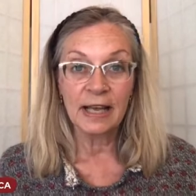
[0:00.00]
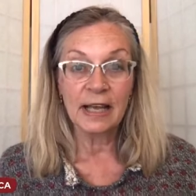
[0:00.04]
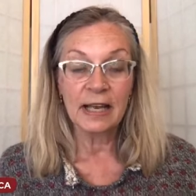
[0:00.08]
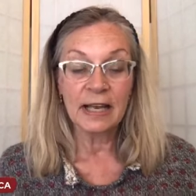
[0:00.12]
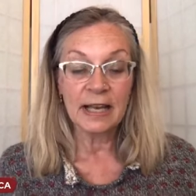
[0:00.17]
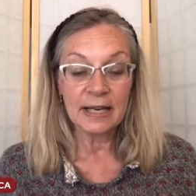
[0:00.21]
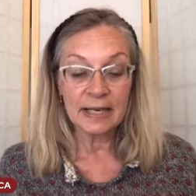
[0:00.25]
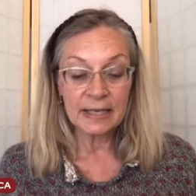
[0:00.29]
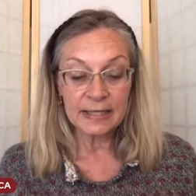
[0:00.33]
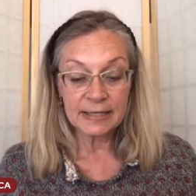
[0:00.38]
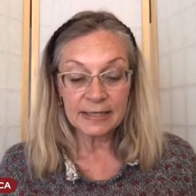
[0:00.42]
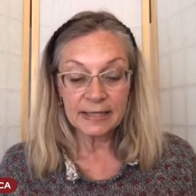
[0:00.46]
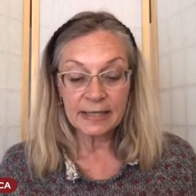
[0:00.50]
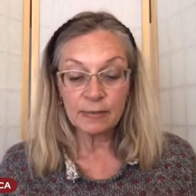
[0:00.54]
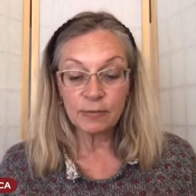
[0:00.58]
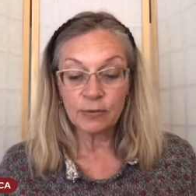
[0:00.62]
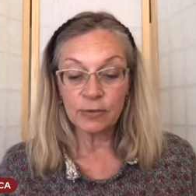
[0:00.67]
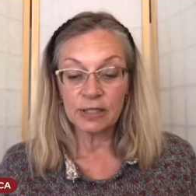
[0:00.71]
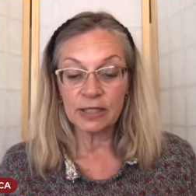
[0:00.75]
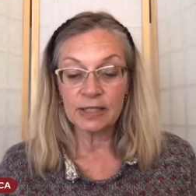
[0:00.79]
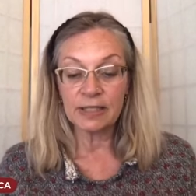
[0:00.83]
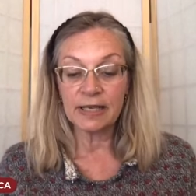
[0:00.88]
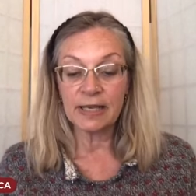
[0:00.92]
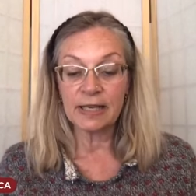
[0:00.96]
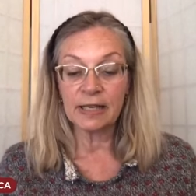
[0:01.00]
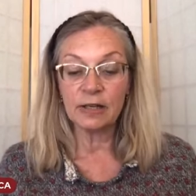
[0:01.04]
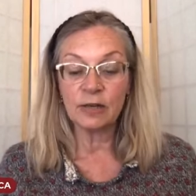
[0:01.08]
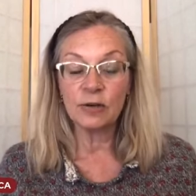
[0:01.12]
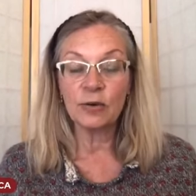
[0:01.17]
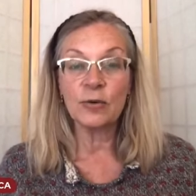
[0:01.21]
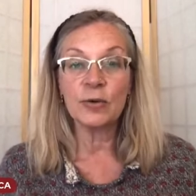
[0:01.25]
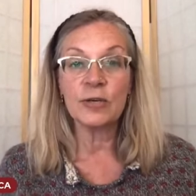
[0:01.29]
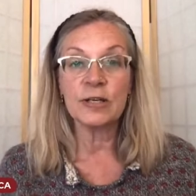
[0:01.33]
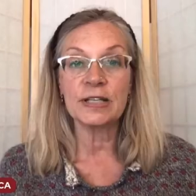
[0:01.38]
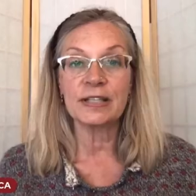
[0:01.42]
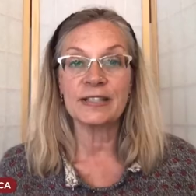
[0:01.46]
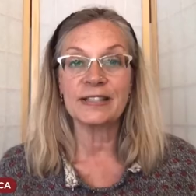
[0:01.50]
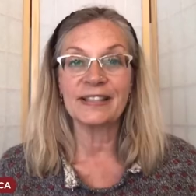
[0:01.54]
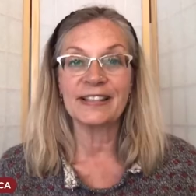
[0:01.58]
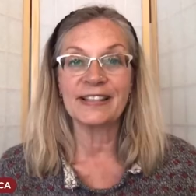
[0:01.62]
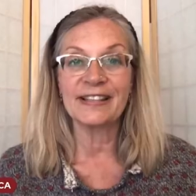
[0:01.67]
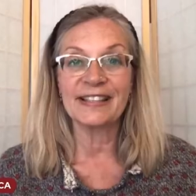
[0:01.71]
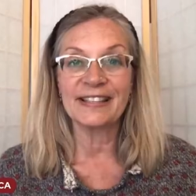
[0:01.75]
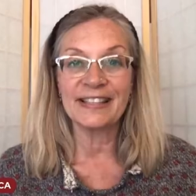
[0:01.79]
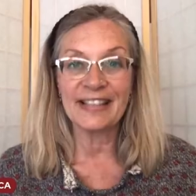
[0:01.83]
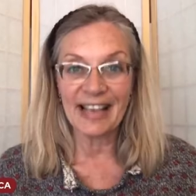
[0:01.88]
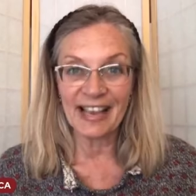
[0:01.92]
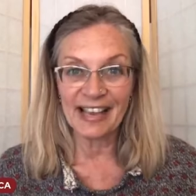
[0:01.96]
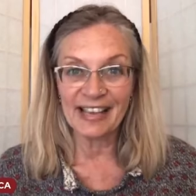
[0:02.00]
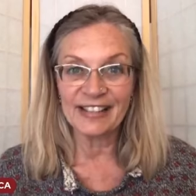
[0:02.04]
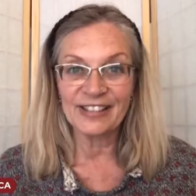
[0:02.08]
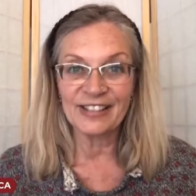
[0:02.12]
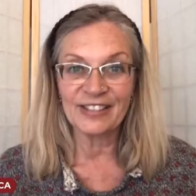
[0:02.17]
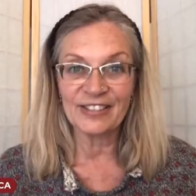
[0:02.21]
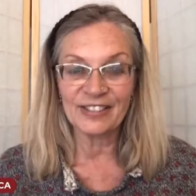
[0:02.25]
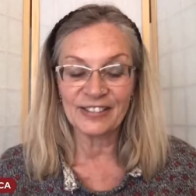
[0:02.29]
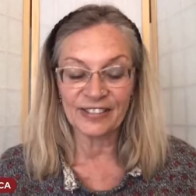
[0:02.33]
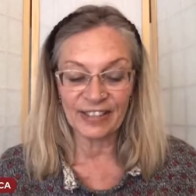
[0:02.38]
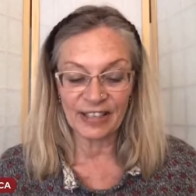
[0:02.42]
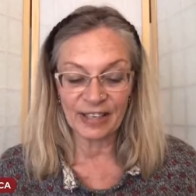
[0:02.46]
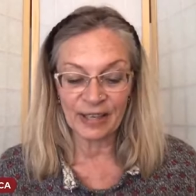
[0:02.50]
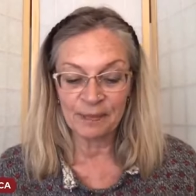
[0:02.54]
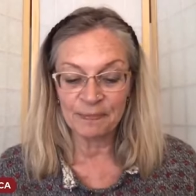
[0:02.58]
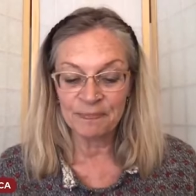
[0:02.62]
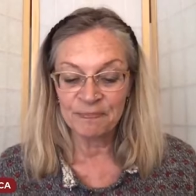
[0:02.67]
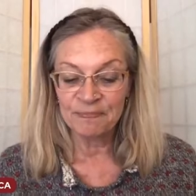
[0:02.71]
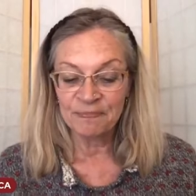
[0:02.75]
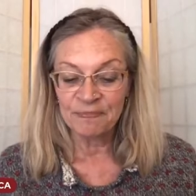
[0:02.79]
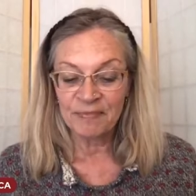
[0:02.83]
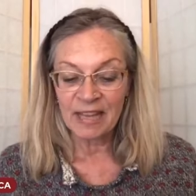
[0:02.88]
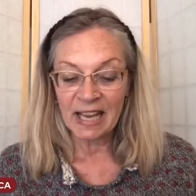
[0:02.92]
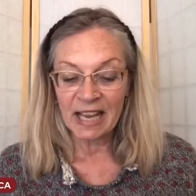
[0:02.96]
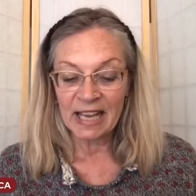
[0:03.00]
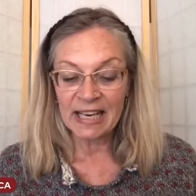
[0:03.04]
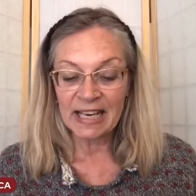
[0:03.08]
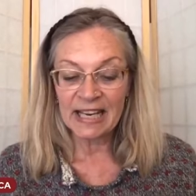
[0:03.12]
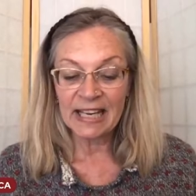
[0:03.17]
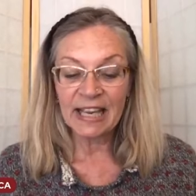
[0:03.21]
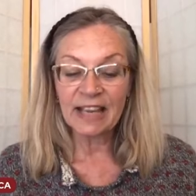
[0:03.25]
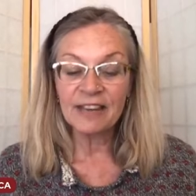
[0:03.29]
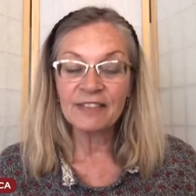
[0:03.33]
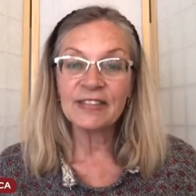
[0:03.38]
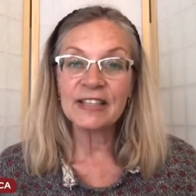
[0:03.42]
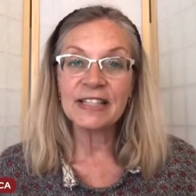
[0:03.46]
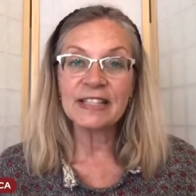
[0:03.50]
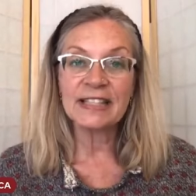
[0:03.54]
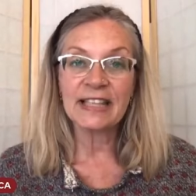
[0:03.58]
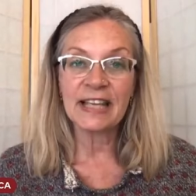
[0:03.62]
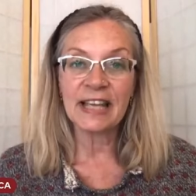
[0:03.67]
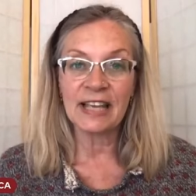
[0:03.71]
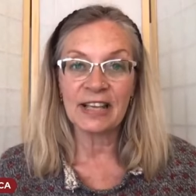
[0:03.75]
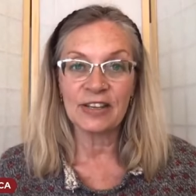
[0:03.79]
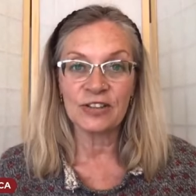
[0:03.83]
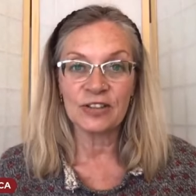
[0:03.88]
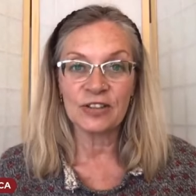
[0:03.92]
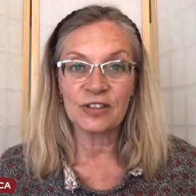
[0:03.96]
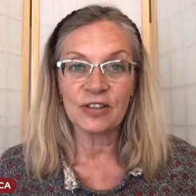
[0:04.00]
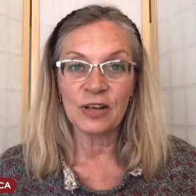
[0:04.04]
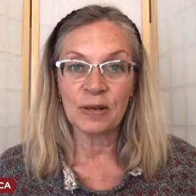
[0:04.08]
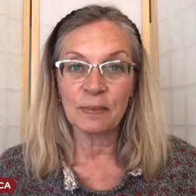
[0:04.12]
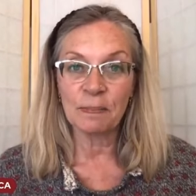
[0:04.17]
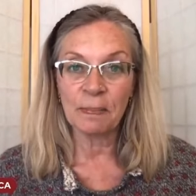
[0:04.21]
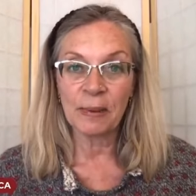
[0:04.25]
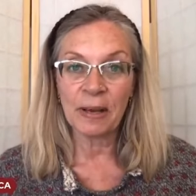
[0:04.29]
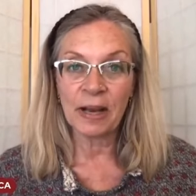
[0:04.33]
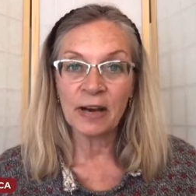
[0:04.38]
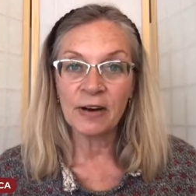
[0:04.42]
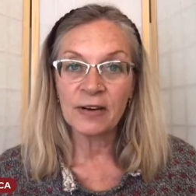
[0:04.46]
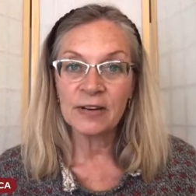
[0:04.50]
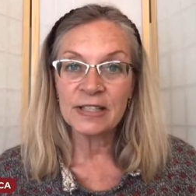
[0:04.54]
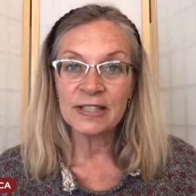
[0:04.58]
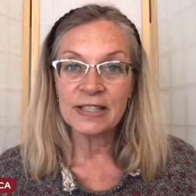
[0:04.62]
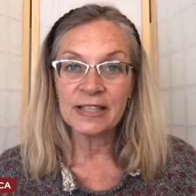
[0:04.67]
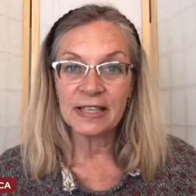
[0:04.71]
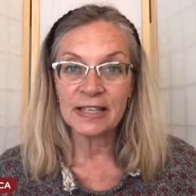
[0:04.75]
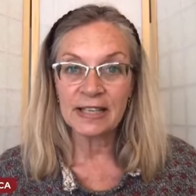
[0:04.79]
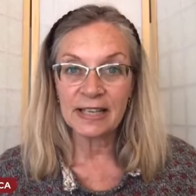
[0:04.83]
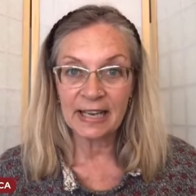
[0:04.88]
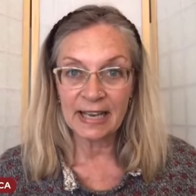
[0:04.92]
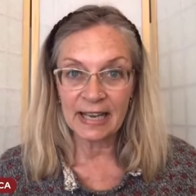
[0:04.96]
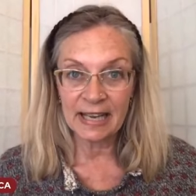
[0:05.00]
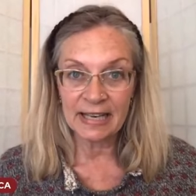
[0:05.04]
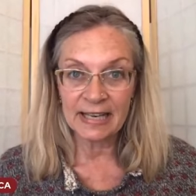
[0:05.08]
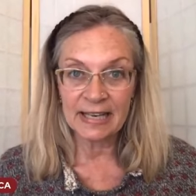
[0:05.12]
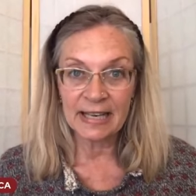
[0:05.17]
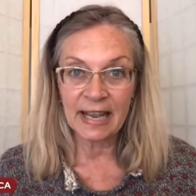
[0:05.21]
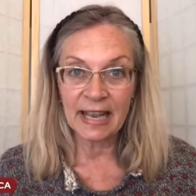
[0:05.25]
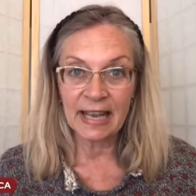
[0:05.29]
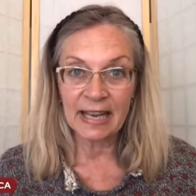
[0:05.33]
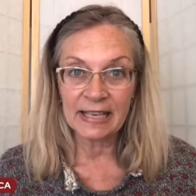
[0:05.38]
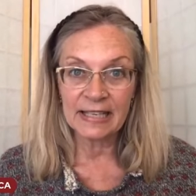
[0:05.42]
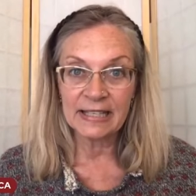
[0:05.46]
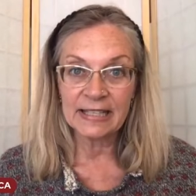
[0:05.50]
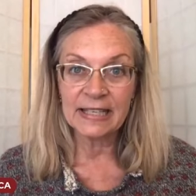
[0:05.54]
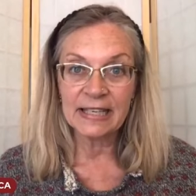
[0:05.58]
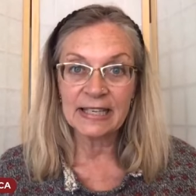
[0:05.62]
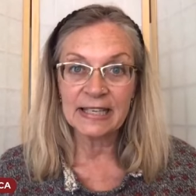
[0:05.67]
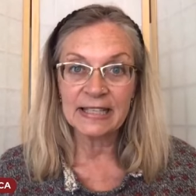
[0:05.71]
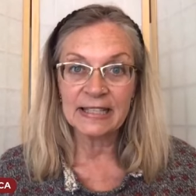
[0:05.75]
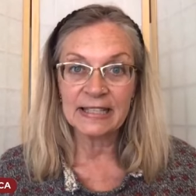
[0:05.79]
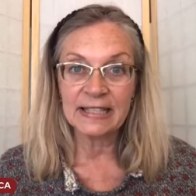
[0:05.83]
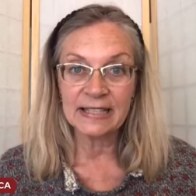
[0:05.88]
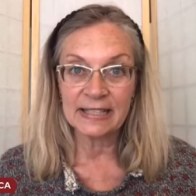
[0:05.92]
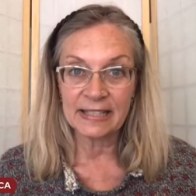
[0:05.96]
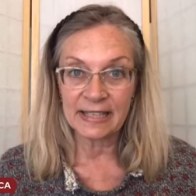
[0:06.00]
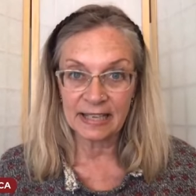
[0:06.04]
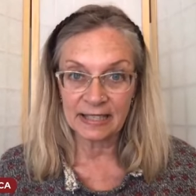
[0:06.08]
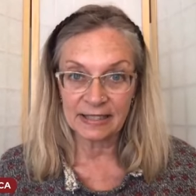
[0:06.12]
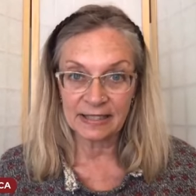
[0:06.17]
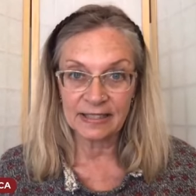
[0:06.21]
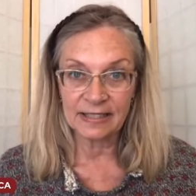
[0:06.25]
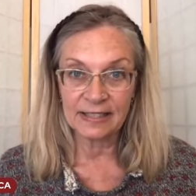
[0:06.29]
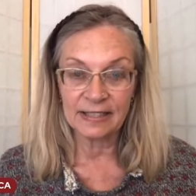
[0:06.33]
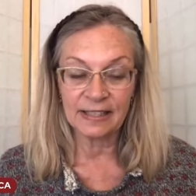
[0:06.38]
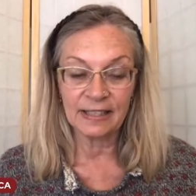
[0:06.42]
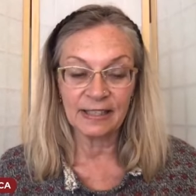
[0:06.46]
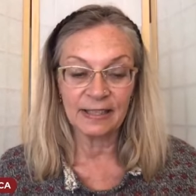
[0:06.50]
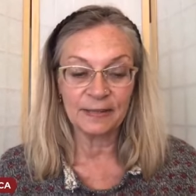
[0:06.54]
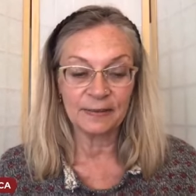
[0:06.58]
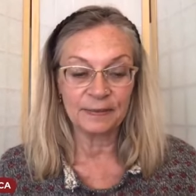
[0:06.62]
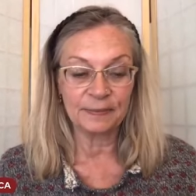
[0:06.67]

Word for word: Let us see what St. Louis is answering. And he gave this answer in Paris at, in 1860.